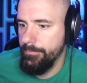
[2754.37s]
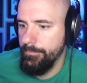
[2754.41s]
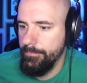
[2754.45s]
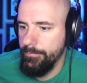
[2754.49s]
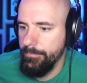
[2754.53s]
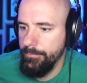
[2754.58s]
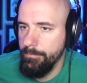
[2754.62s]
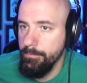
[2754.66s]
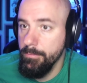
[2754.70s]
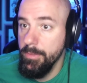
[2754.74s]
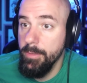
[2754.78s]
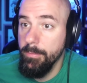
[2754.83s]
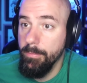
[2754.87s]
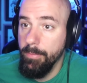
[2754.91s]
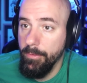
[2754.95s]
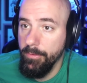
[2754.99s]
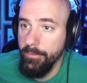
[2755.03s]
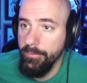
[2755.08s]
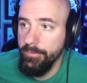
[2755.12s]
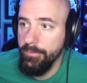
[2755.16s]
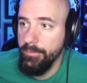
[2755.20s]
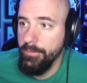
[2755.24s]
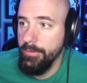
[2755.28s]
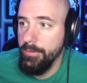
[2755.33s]
me
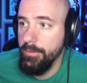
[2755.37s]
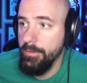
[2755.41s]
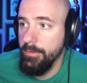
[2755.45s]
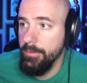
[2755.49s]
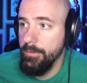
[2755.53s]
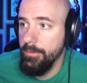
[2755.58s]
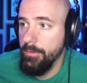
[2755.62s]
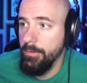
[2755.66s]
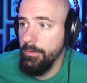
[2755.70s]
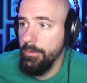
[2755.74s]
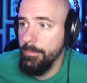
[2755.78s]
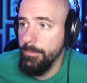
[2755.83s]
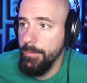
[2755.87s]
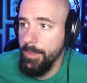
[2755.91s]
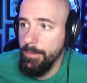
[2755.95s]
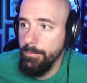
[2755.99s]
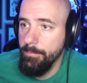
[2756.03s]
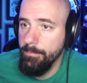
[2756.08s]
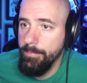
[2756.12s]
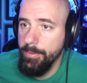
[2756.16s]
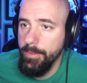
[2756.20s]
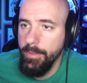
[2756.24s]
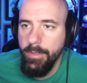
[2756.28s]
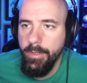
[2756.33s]
personally, you know, and
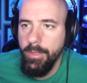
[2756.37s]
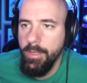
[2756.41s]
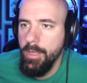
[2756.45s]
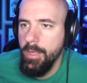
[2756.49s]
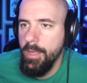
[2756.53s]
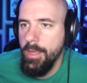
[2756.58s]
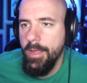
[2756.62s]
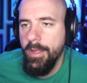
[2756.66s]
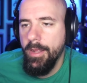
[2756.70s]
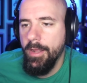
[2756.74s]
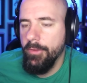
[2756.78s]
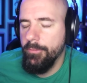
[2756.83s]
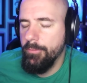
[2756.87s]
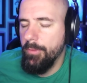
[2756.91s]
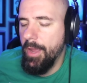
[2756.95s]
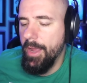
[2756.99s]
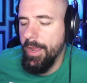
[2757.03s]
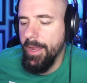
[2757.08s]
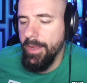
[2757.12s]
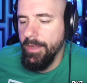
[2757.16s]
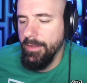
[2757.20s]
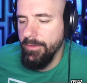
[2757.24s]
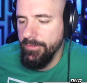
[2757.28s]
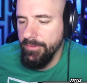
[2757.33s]
and that's why I
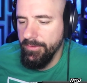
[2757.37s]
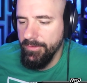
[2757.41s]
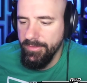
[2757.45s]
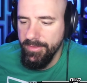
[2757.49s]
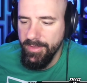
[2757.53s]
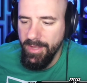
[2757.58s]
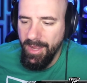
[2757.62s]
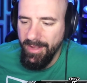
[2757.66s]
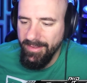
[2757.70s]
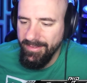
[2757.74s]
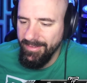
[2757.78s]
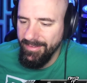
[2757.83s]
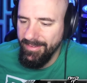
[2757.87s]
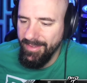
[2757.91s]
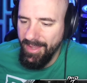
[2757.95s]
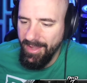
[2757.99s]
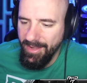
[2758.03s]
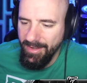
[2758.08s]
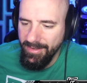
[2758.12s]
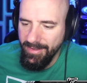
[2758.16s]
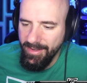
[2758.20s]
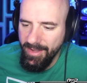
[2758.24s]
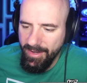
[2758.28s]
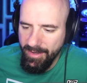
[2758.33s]
hate just I just
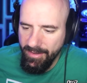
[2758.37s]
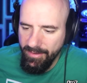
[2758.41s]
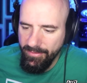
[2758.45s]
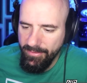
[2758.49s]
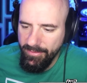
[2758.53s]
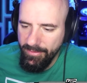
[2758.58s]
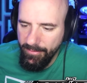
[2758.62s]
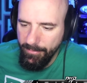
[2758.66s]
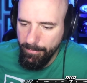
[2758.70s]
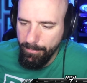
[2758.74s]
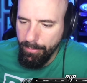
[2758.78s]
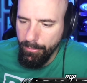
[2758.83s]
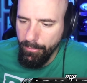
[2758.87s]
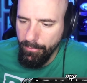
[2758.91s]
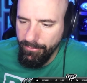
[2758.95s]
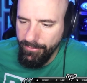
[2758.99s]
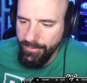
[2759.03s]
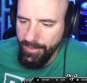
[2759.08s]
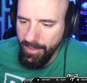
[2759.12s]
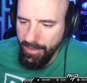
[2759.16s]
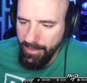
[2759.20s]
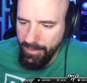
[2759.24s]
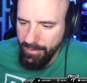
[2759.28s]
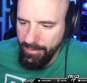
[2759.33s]
hate negative proof.
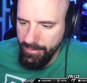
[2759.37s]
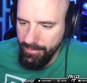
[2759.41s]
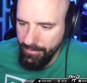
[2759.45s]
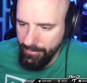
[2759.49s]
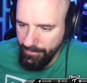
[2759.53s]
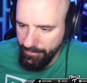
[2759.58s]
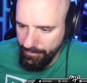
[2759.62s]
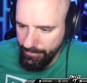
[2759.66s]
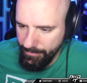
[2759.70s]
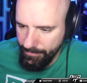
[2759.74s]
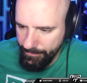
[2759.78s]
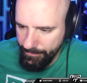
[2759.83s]
There he is.